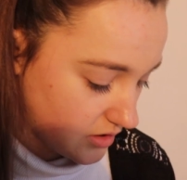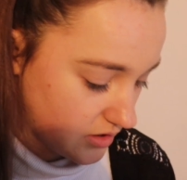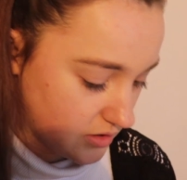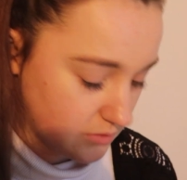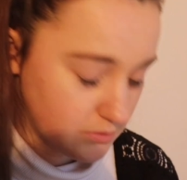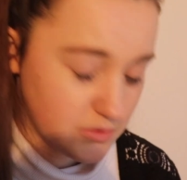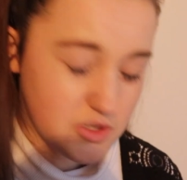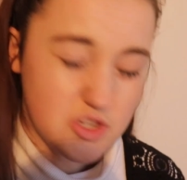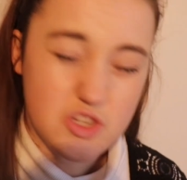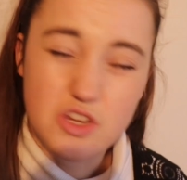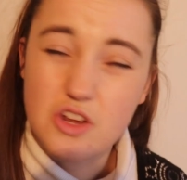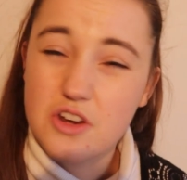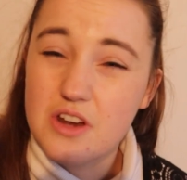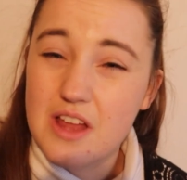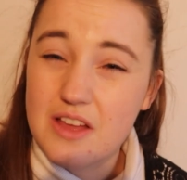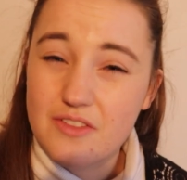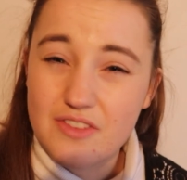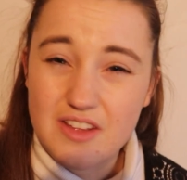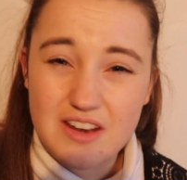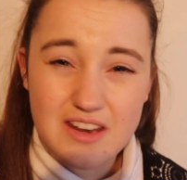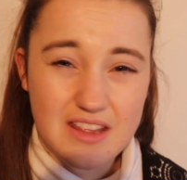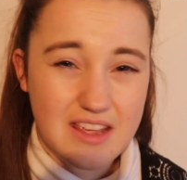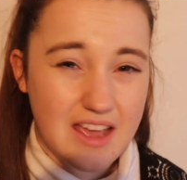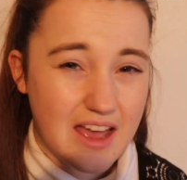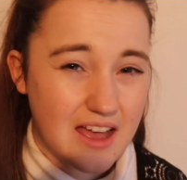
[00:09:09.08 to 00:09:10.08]
You don't have
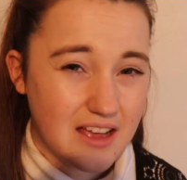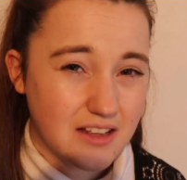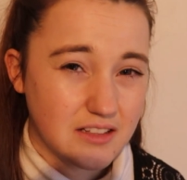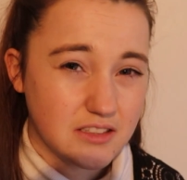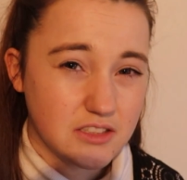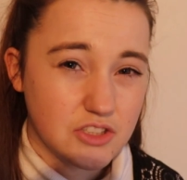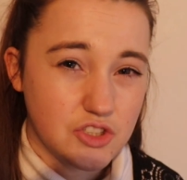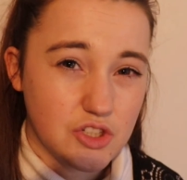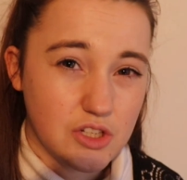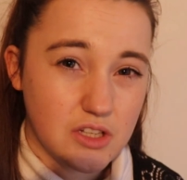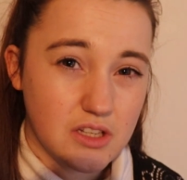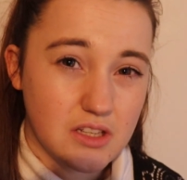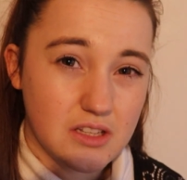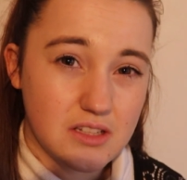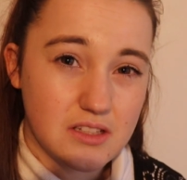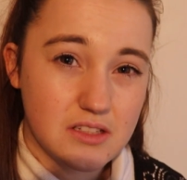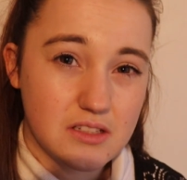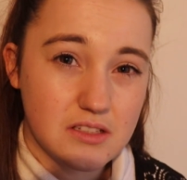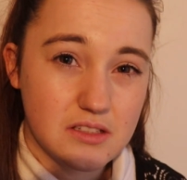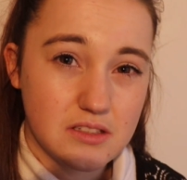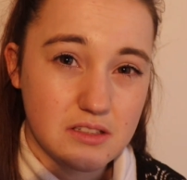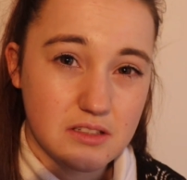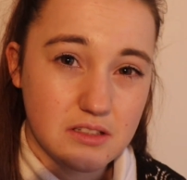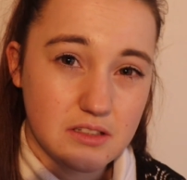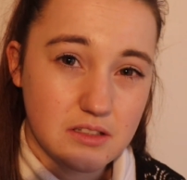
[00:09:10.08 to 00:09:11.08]
any
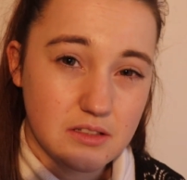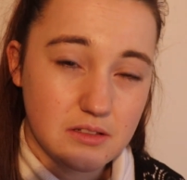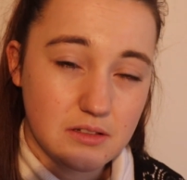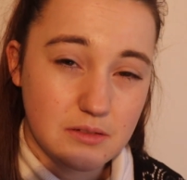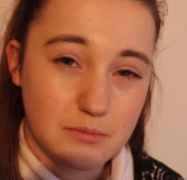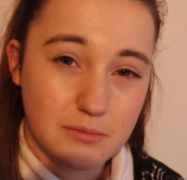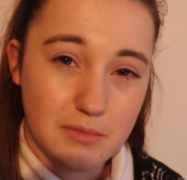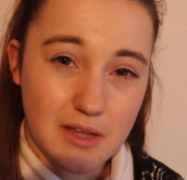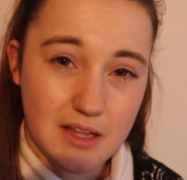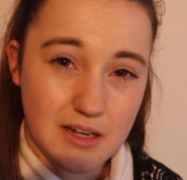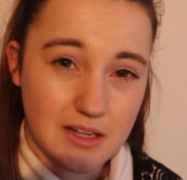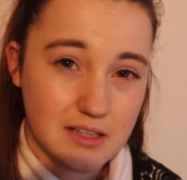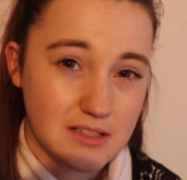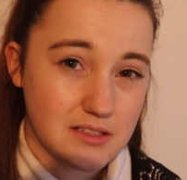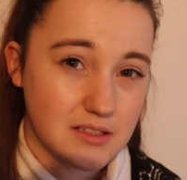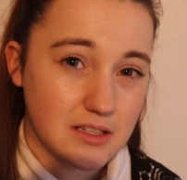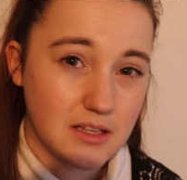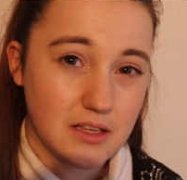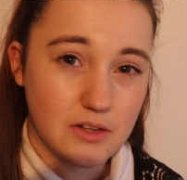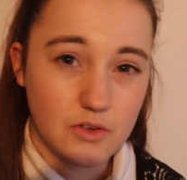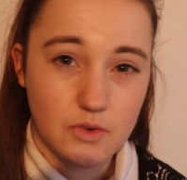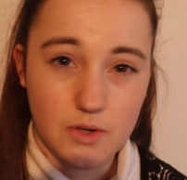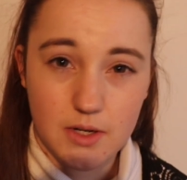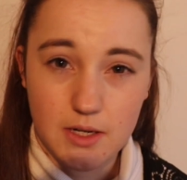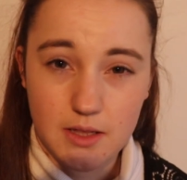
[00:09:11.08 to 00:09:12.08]
allergies,
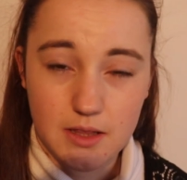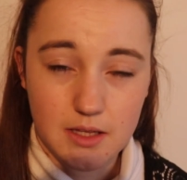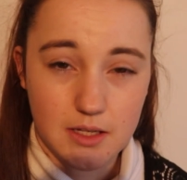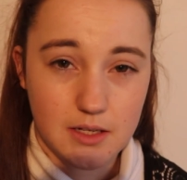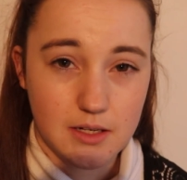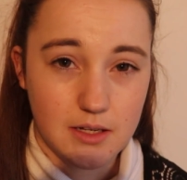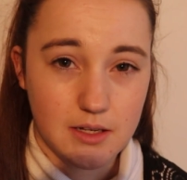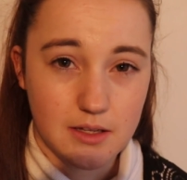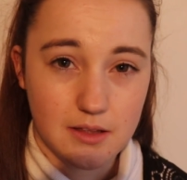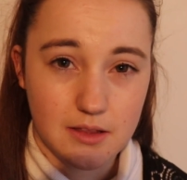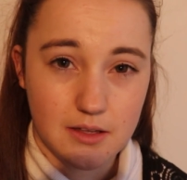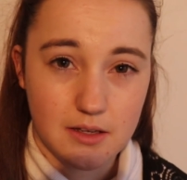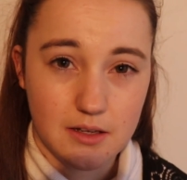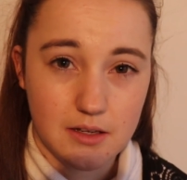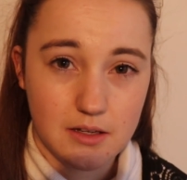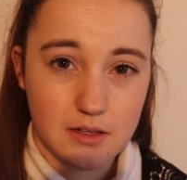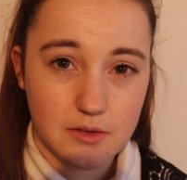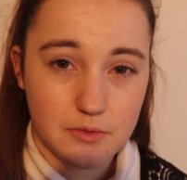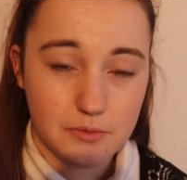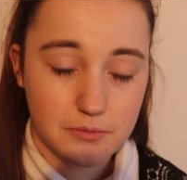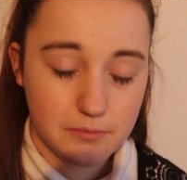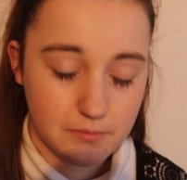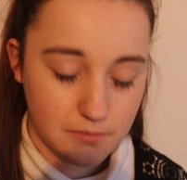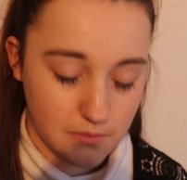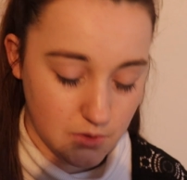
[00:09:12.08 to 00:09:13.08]
medicine or anything like that.
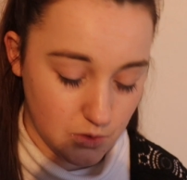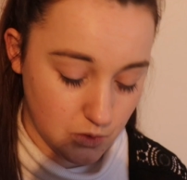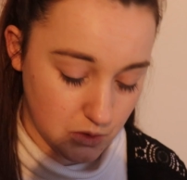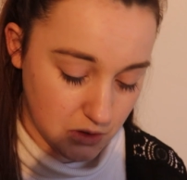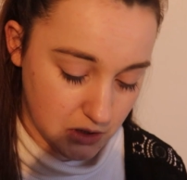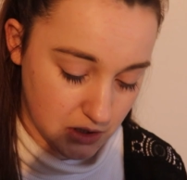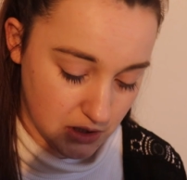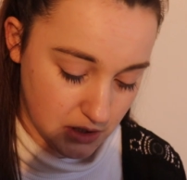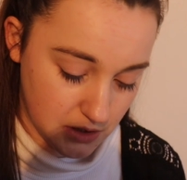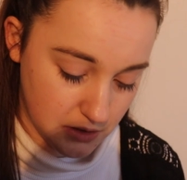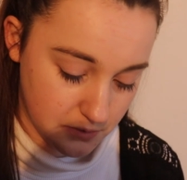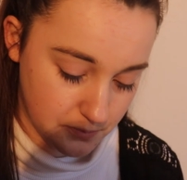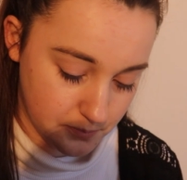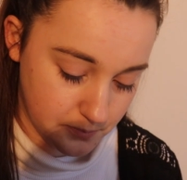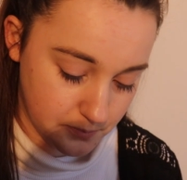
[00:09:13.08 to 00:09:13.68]
Okay.